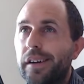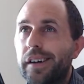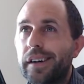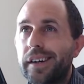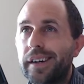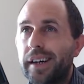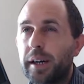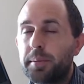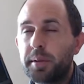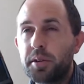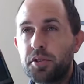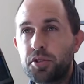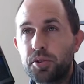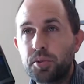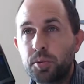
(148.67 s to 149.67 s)
I've
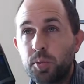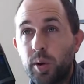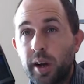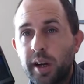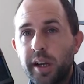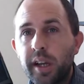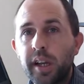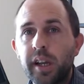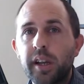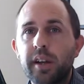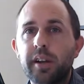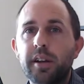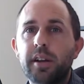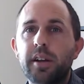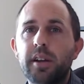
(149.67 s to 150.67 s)
been trying
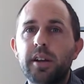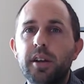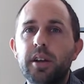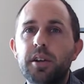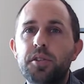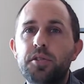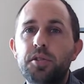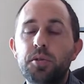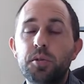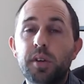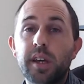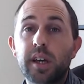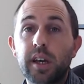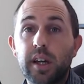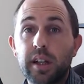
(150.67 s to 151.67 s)
to
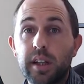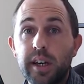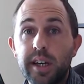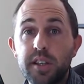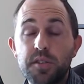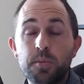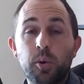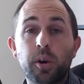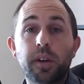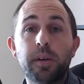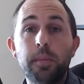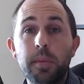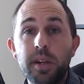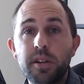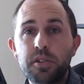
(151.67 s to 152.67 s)
get clients more
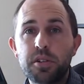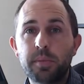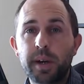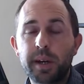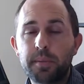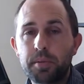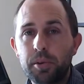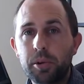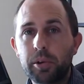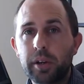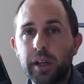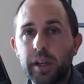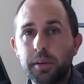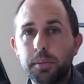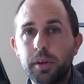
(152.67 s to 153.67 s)
committed to my
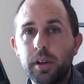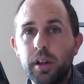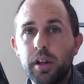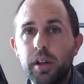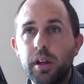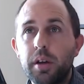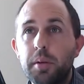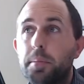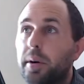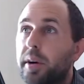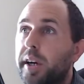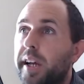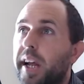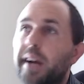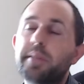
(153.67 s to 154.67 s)
program,
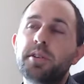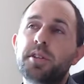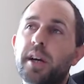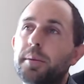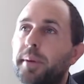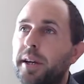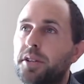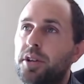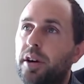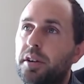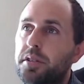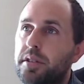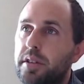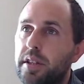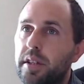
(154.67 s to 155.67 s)
but every time I
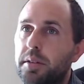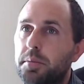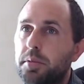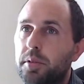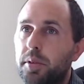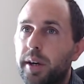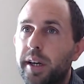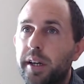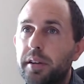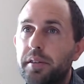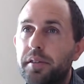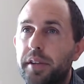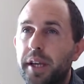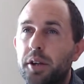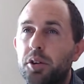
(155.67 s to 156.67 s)
talk to them,
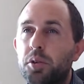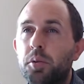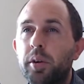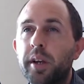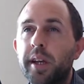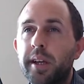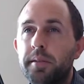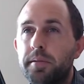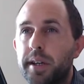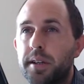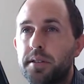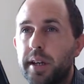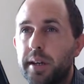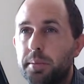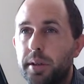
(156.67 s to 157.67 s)
right, they don't want to
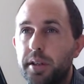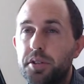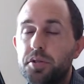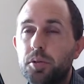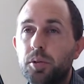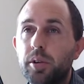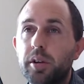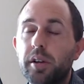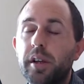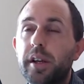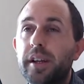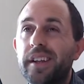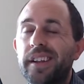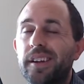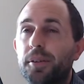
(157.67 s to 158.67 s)
invest that much, or
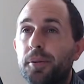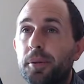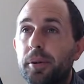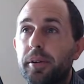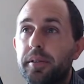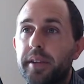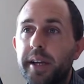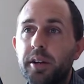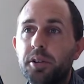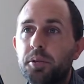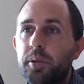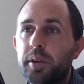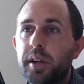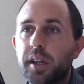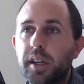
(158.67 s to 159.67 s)
they don't
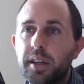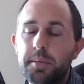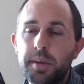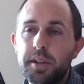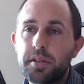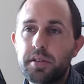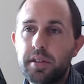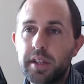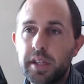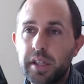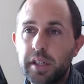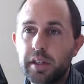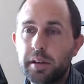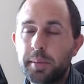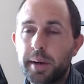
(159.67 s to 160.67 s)
want to commit to
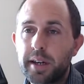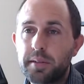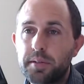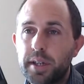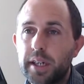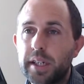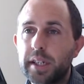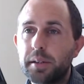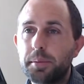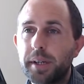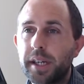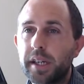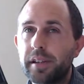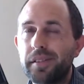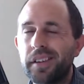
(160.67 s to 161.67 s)
the amount of time.
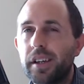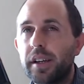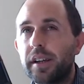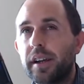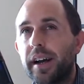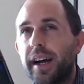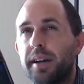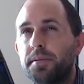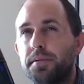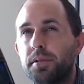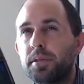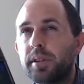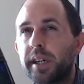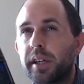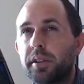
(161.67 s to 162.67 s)
And I
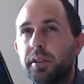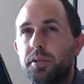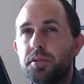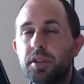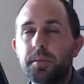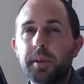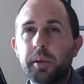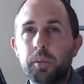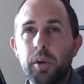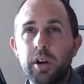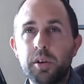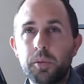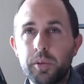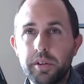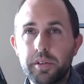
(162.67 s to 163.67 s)
feel like there's something
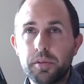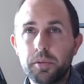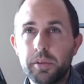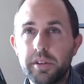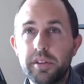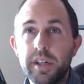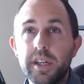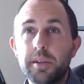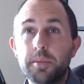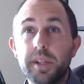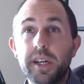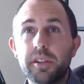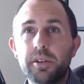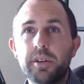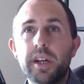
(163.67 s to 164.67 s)
wrong with them.
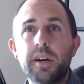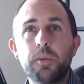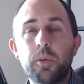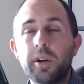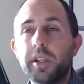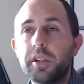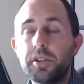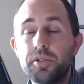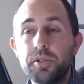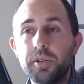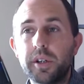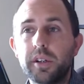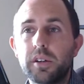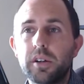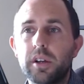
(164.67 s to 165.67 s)
Like, they're not wanting to do
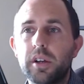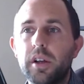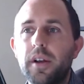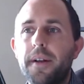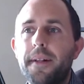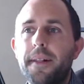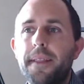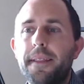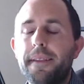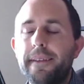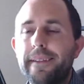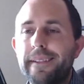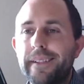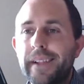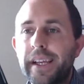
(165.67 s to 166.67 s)
it.
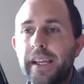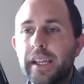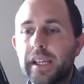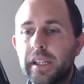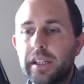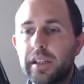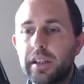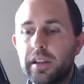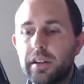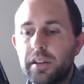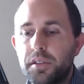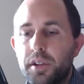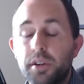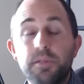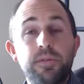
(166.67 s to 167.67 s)
And
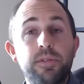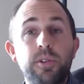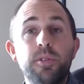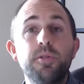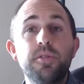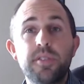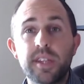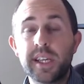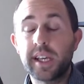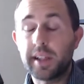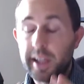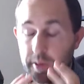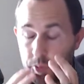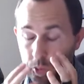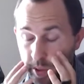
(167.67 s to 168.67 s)
the first thing,
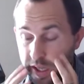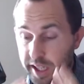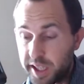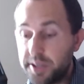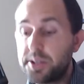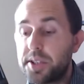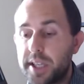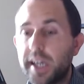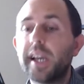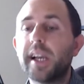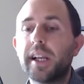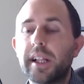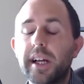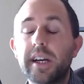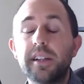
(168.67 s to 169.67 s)
like, when he's
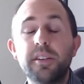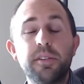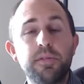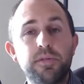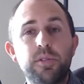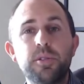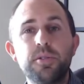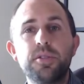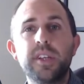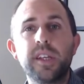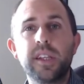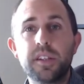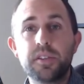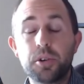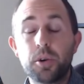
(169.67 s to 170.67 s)
saying that, the first thing
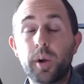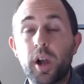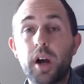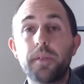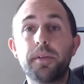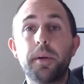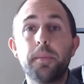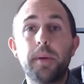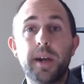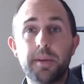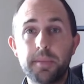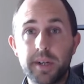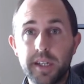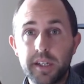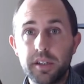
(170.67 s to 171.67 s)
that's going off in my
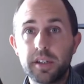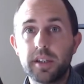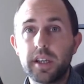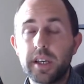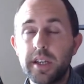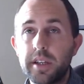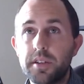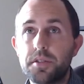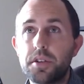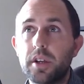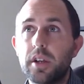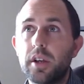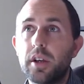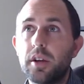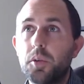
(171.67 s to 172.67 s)
mind is,
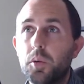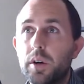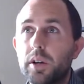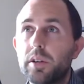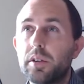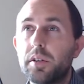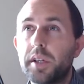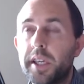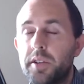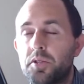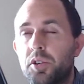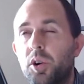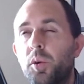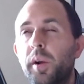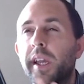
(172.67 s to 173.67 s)
well, he's
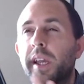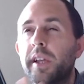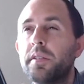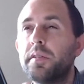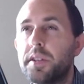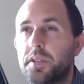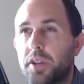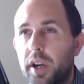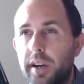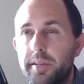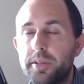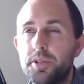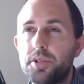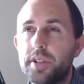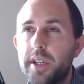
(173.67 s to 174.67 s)
going into these
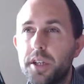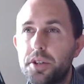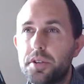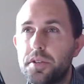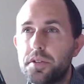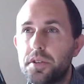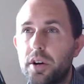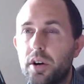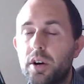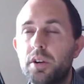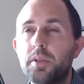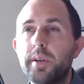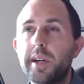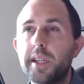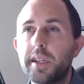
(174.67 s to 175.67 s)
conversations
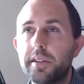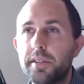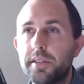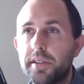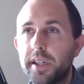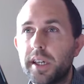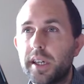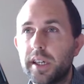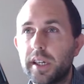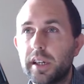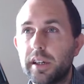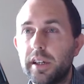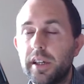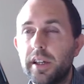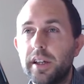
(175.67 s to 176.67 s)
already thinking
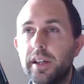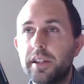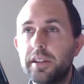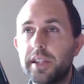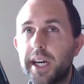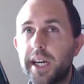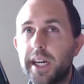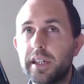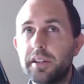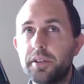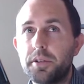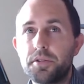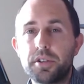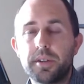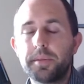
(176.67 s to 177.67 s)
that
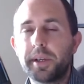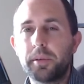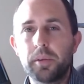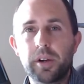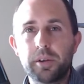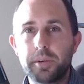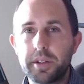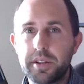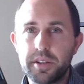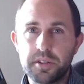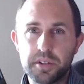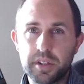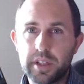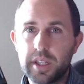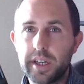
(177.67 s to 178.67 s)
there's something wrong with
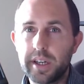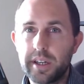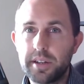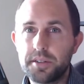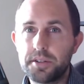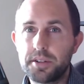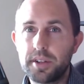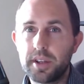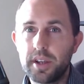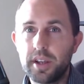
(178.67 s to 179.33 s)
his clients.